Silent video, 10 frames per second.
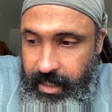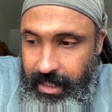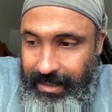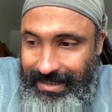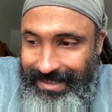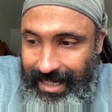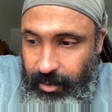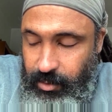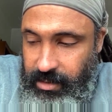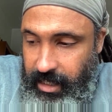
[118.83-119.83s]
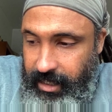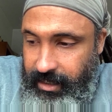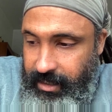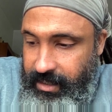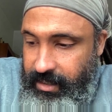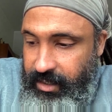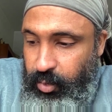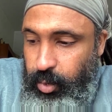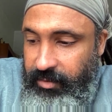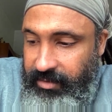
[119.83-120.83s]
It sounds like the
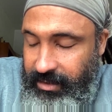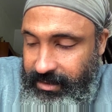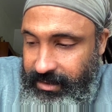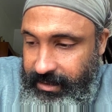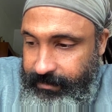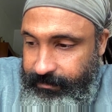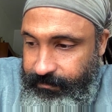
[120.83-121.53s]
equivalency.